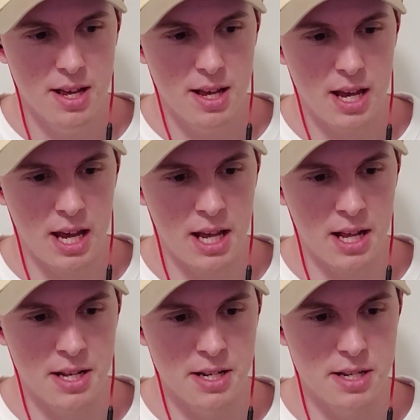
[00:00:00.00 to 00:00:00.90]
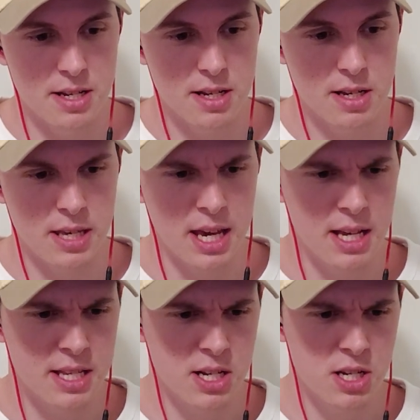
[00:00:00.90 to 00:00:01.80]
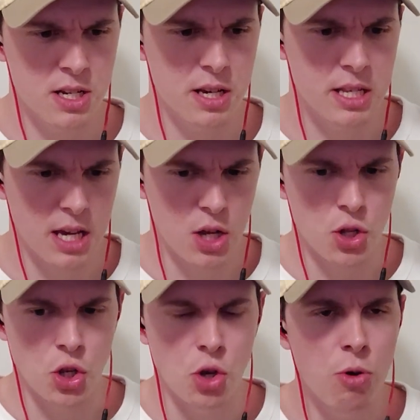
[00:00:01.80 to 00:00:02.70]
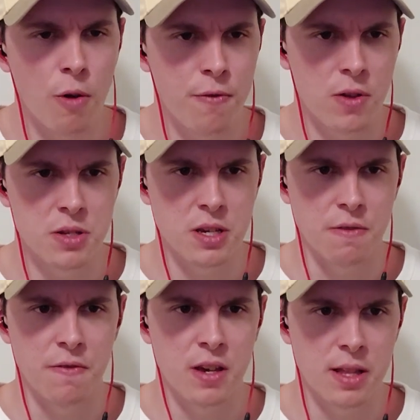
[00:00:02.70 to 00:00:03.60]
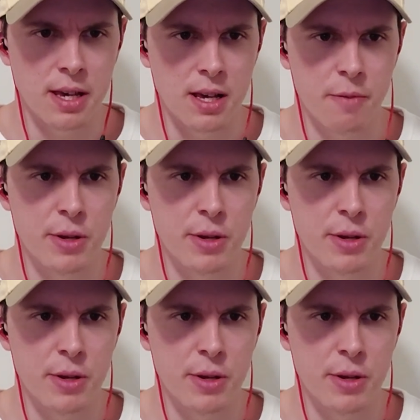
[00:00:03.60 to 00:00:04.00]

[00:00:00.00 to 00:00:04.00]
And yeah, it's like a neuroflossing feeling. I've been